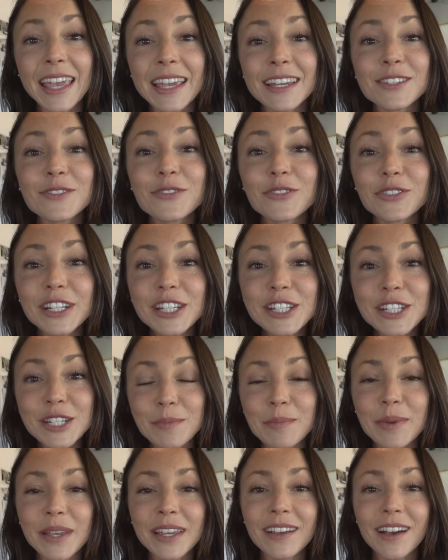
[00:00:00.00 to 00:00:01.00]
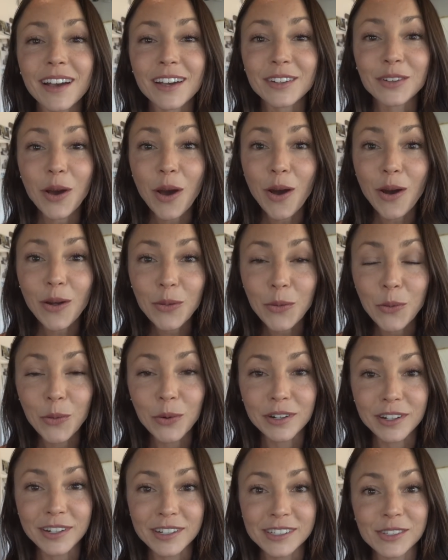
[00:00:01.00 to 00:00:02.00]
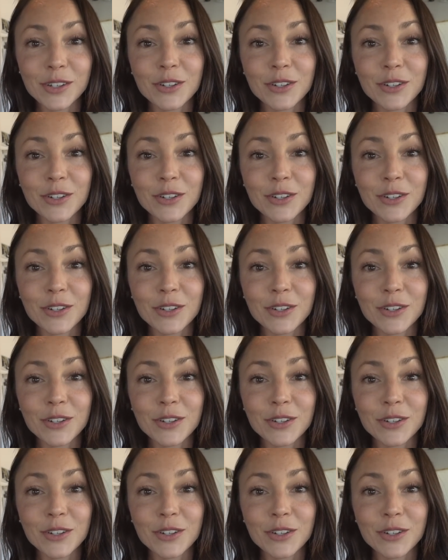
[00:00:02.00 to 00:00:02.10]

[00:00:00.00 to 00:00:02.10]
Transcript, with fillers: and free shipping on all orders